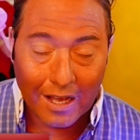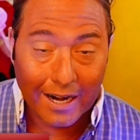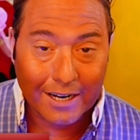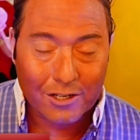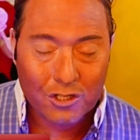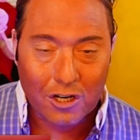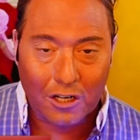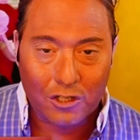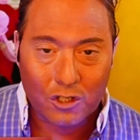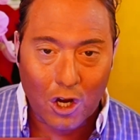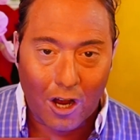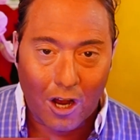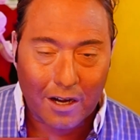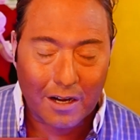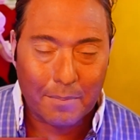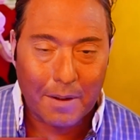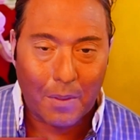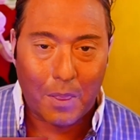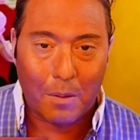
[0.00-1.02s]
Then I start
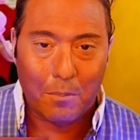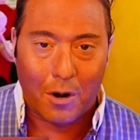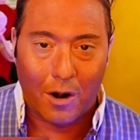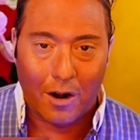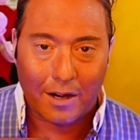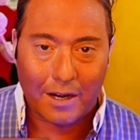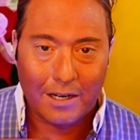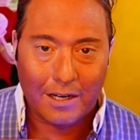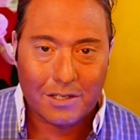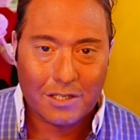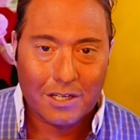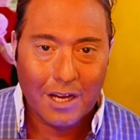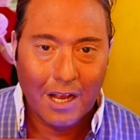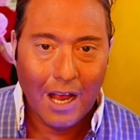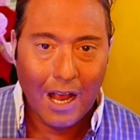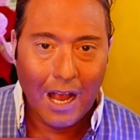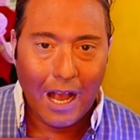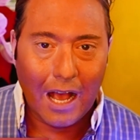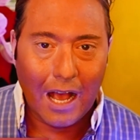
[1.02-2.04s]
talking about the
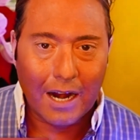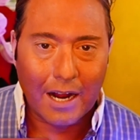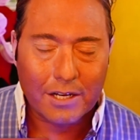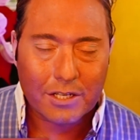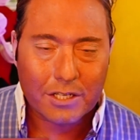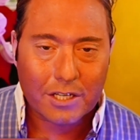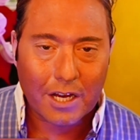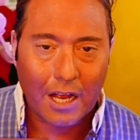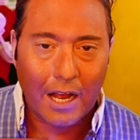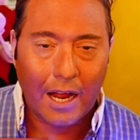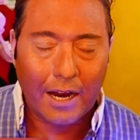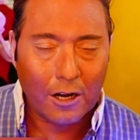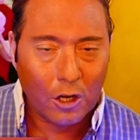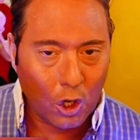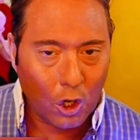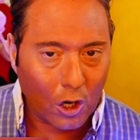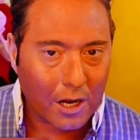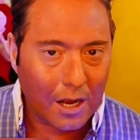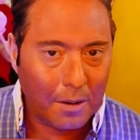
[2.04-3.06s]
markets, and
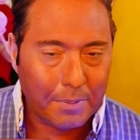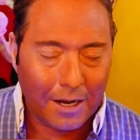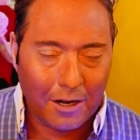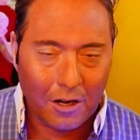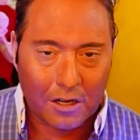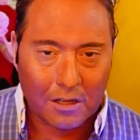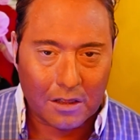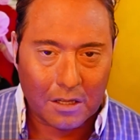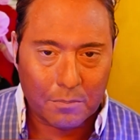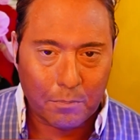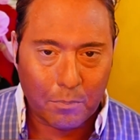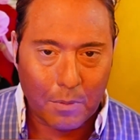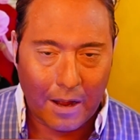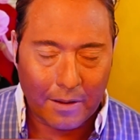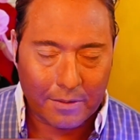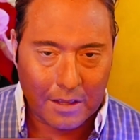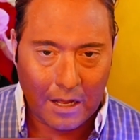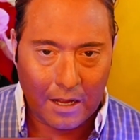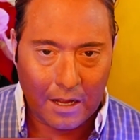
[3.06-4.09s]
I look up and I look
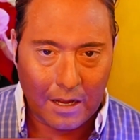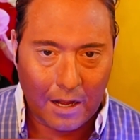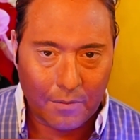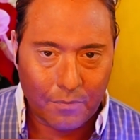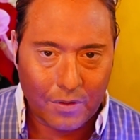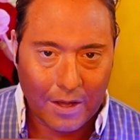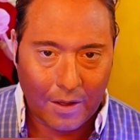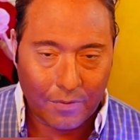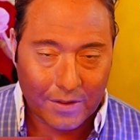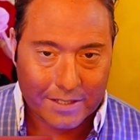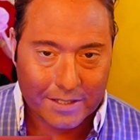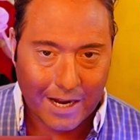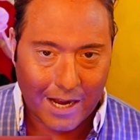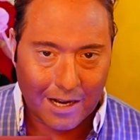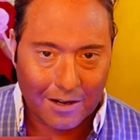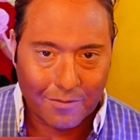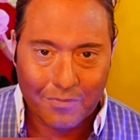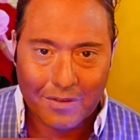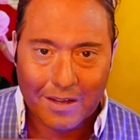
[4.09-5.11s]
at the
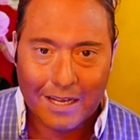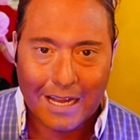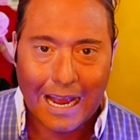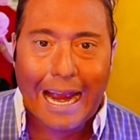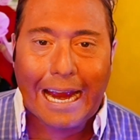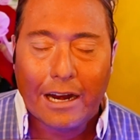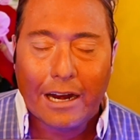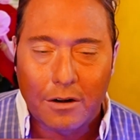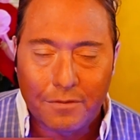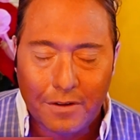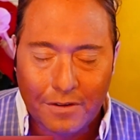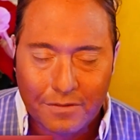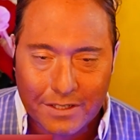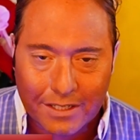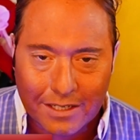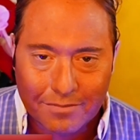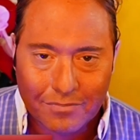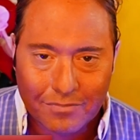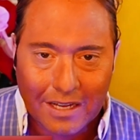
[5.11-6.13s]
Dow,
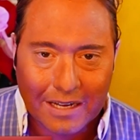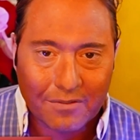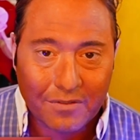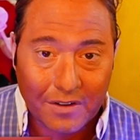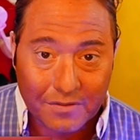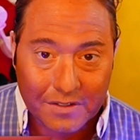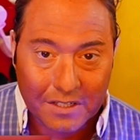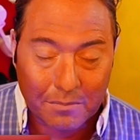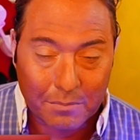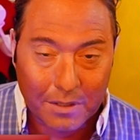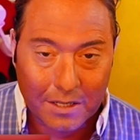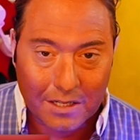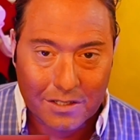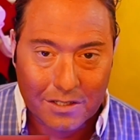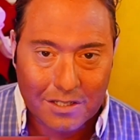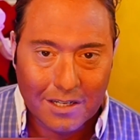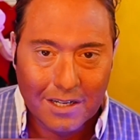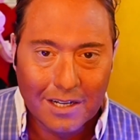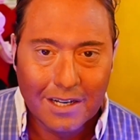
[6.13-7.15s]
850 in 15
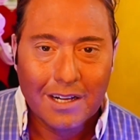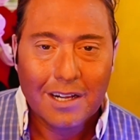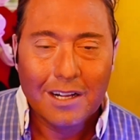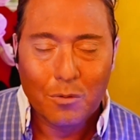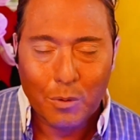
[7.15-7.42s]
minutes.